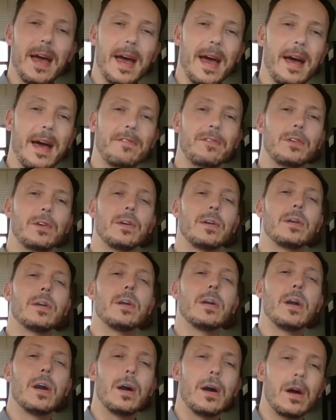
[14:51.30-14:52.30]
after
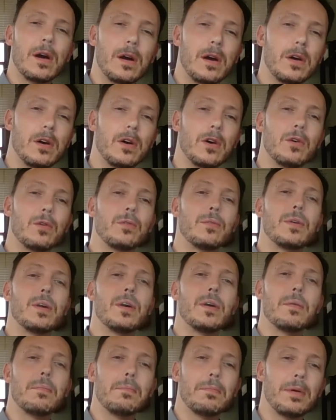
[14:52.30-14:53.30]
our own
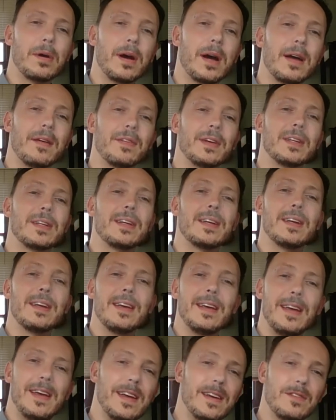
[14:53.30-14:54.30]
private
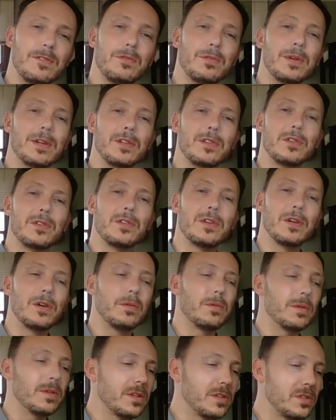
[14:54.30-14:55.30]
interests.
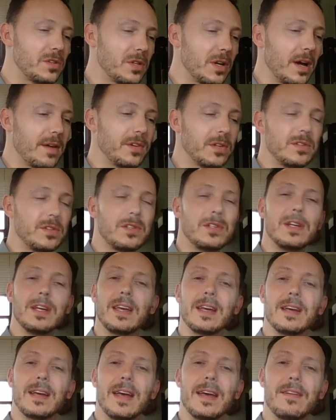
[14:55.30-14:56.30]
So the sovereign
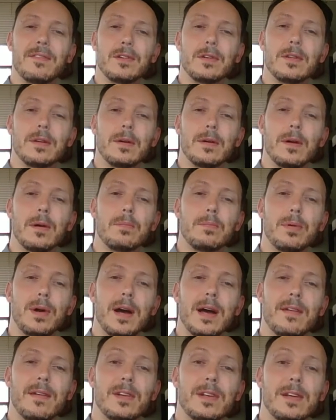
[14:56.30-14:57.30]
seeking after their own
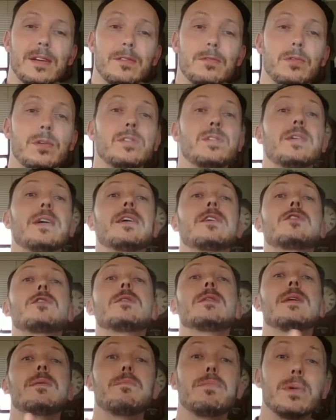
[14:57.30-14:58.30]
private interest
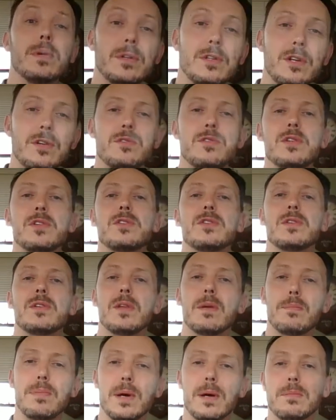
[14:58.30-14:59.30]
actually produces
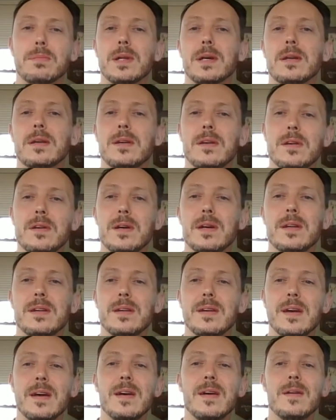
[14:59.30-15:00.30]
the public good